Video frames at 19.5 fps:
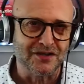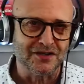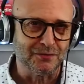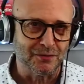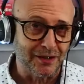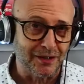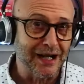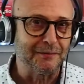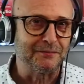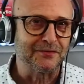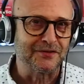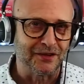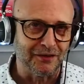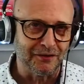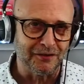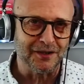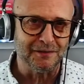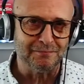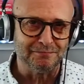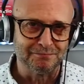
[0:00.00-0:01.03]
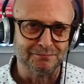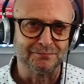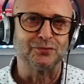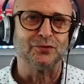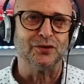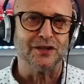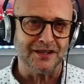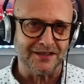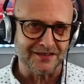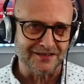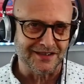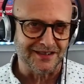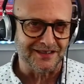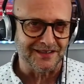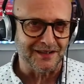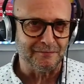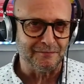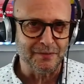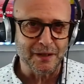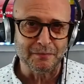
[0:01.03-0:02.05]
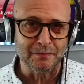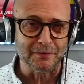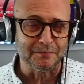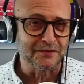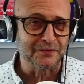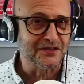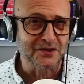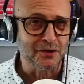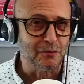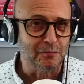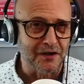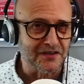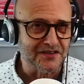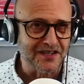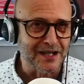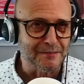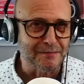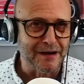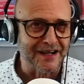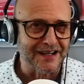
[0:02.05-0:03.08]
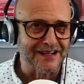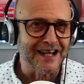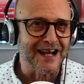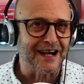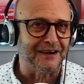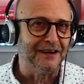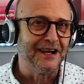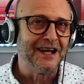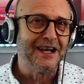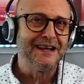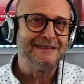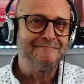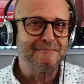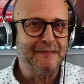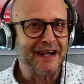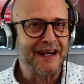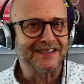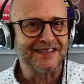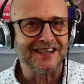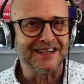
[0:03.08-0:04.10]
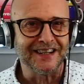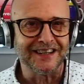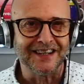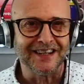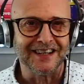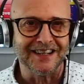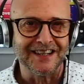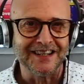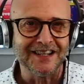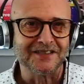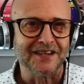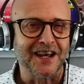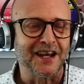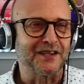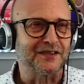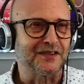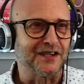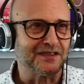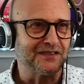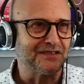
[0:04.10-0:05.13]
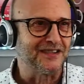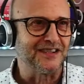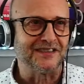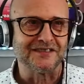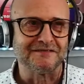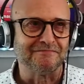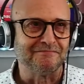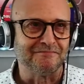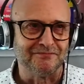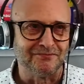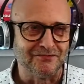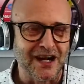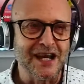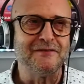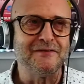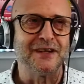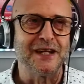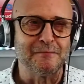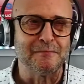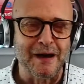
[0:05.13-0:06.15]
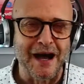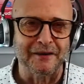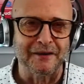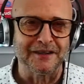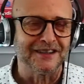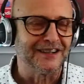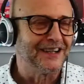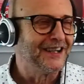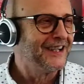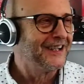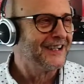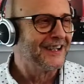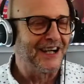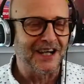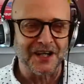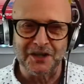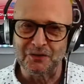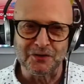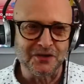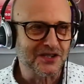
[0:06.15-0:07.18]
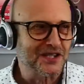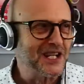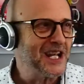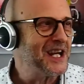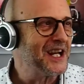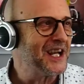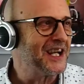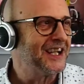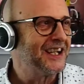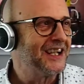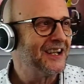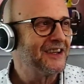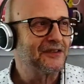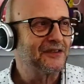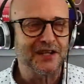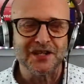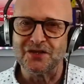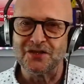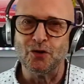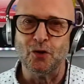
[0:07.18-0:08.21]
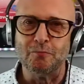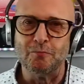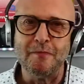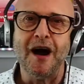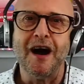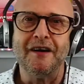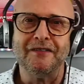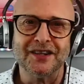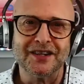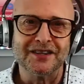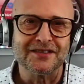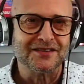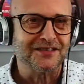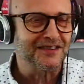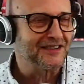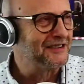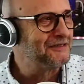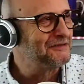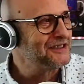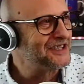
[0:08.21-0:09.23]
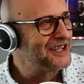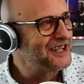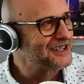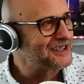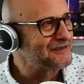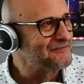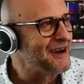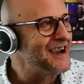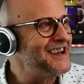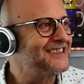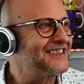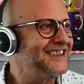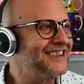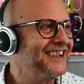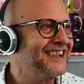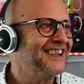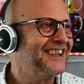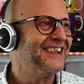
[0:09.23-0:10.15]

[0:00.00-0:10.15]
You were absolutely brilliant. And people are still buzzing about it now. Patty Elise is raving about it. Christina thinks you're marvelous, which is amazing.